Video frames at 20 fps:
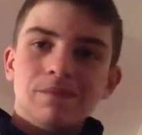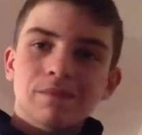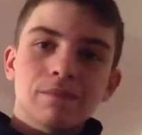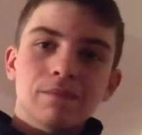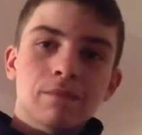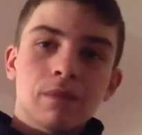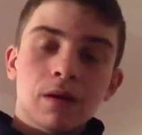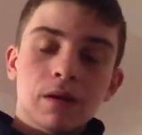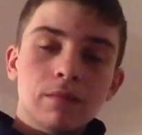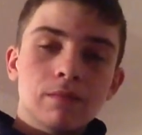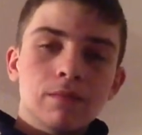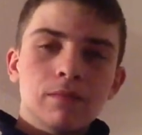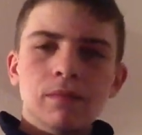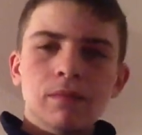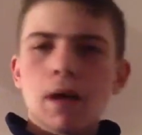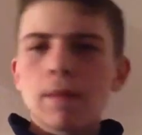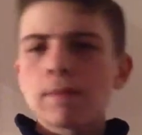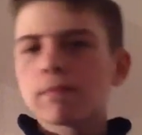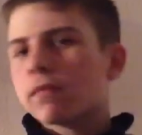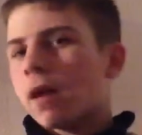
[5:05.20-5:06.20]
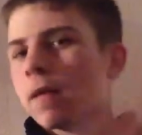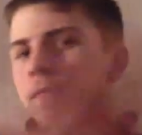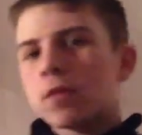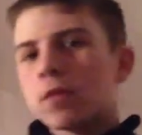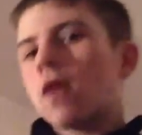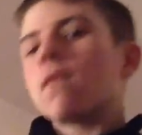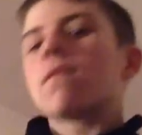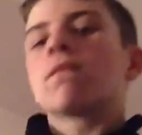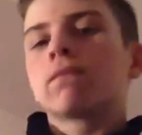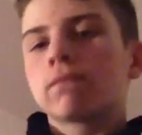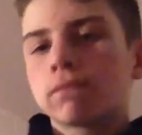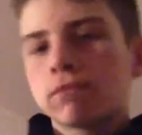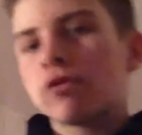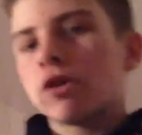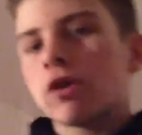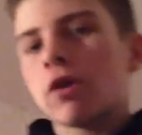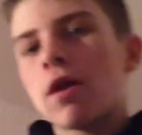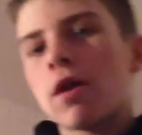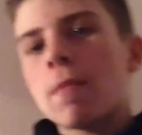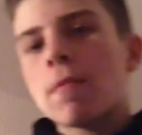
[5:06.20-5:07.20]
But I'm done
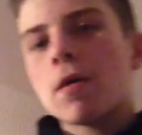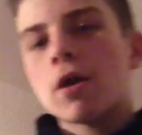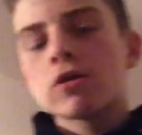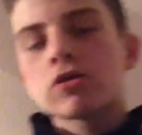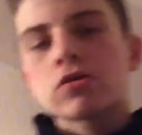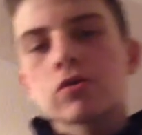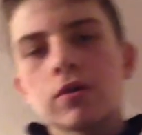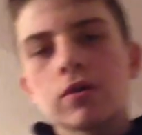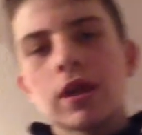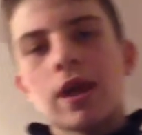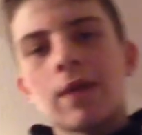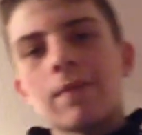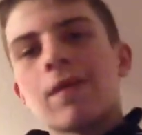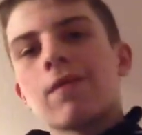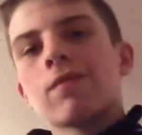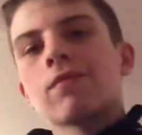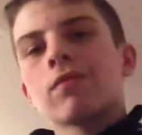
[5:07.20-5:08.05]
shitting on that part of the story. Yeah, no.